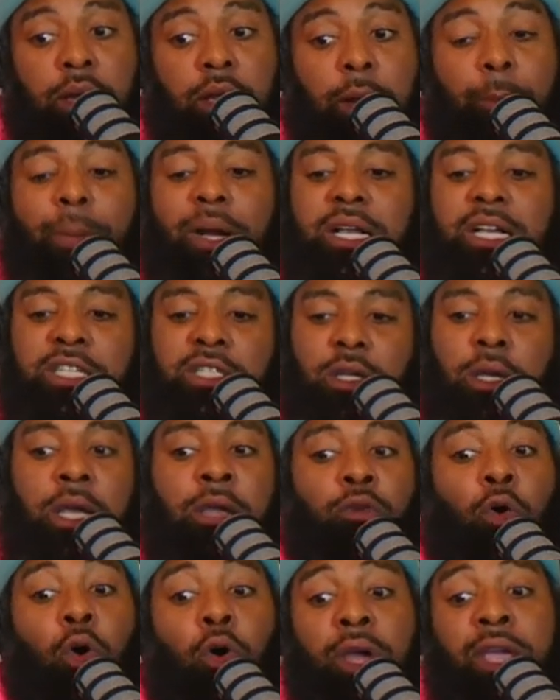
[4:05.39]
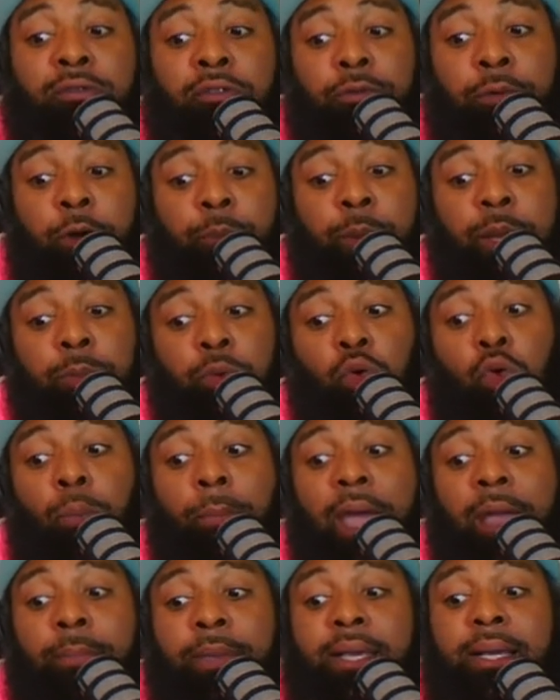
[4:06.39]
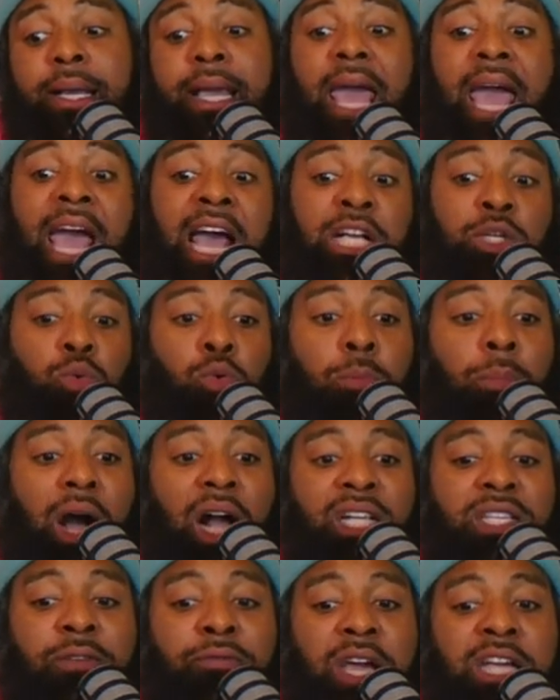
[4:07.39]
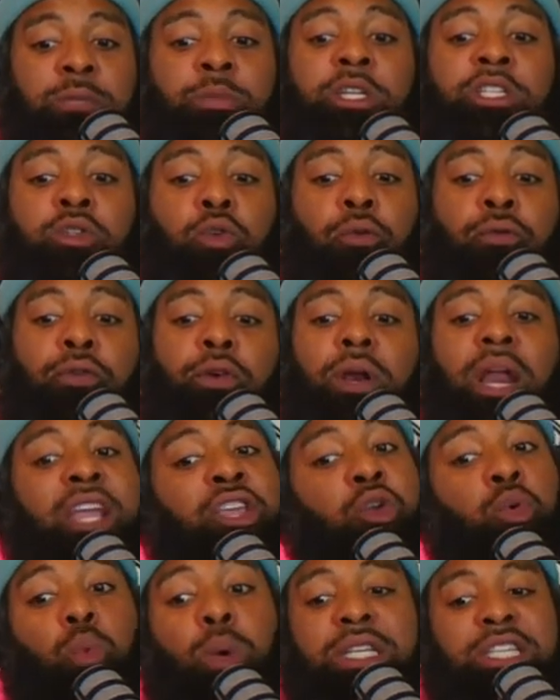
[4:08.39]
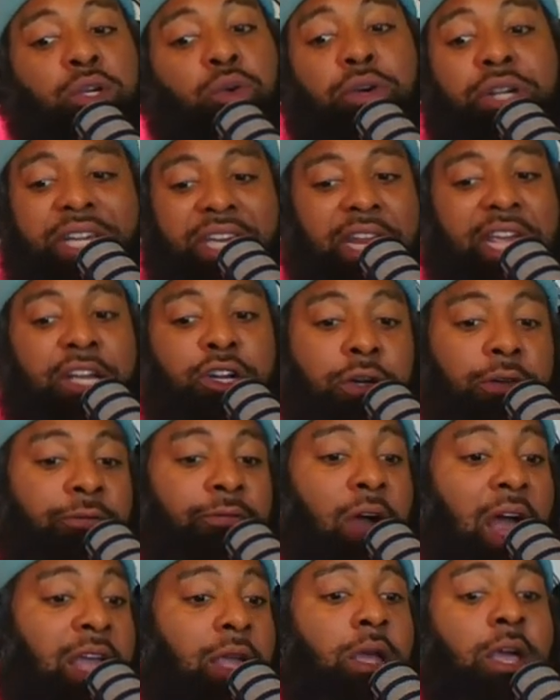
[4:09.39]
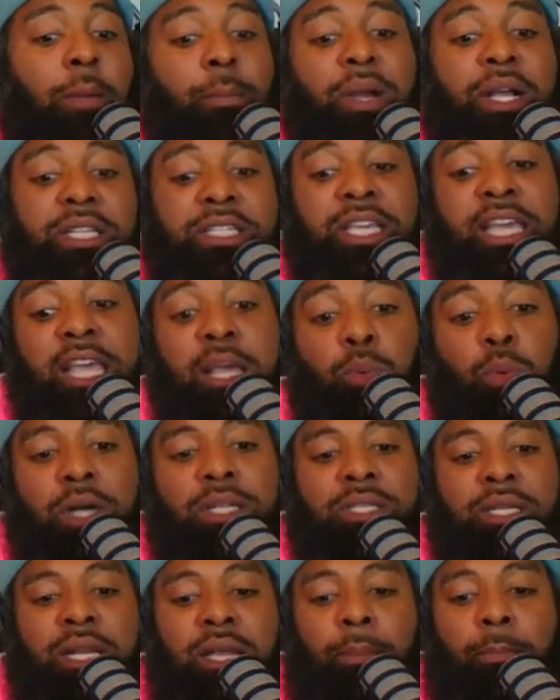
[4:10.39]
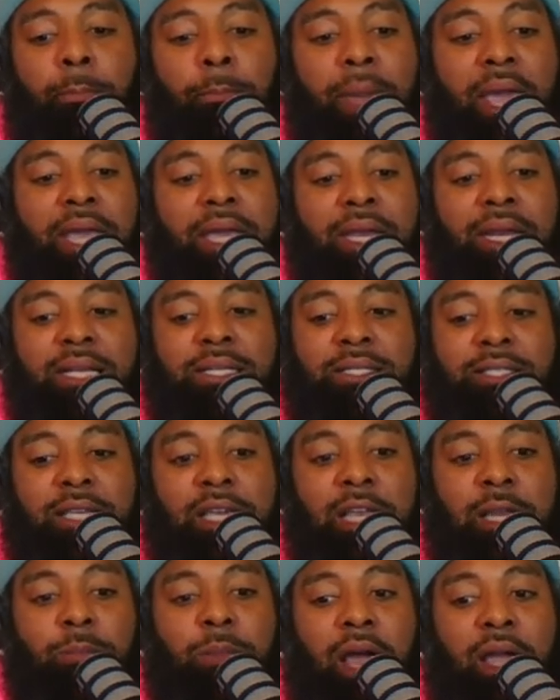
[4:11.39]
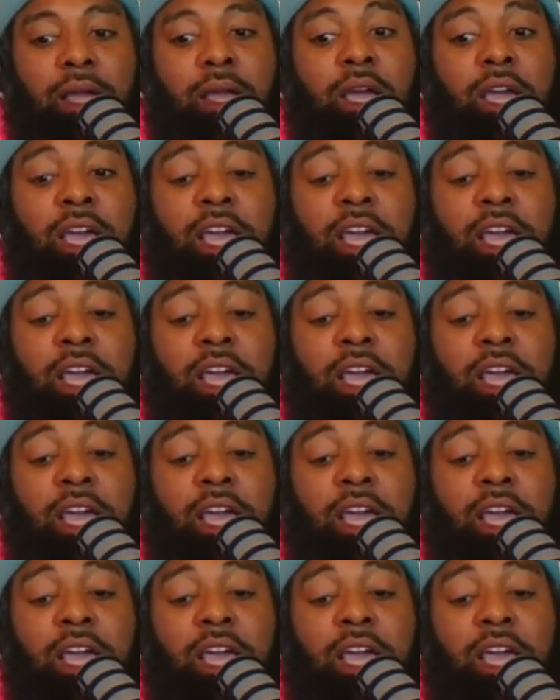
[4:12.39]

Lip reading: Because or even for people who may be casual boxing fans, because you feel like you wasn't going to get a good fight because he wasn't making it seem like